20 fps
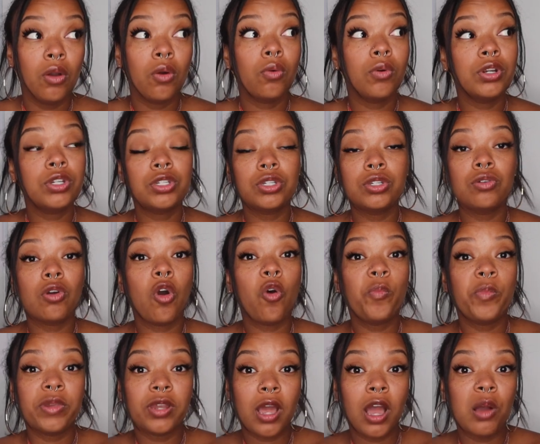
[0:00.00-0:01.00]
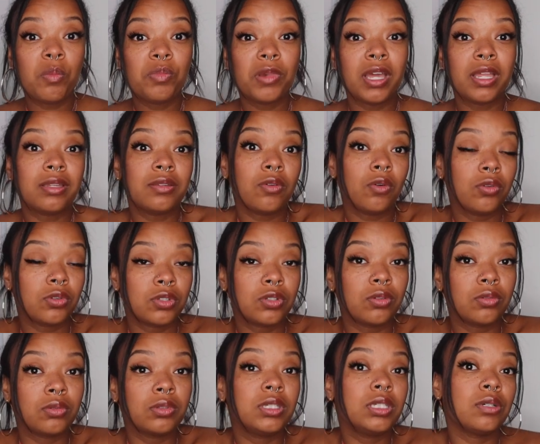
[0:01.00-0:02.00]
Or do you open up and
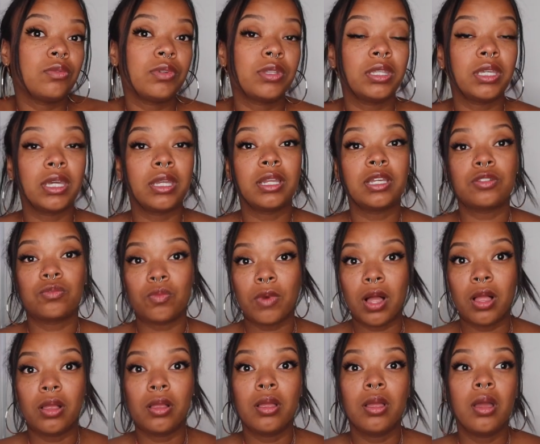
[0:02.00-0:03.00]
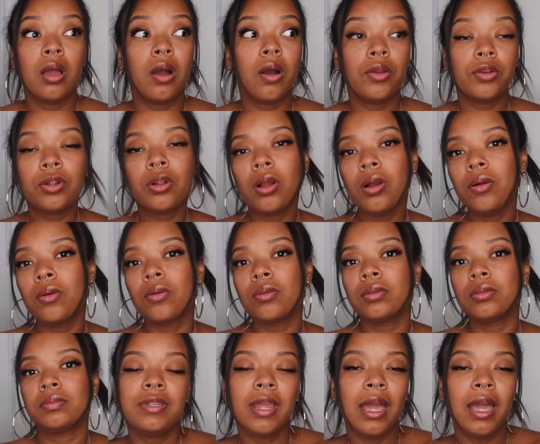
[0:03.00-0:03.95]
also deal with it as well on your own?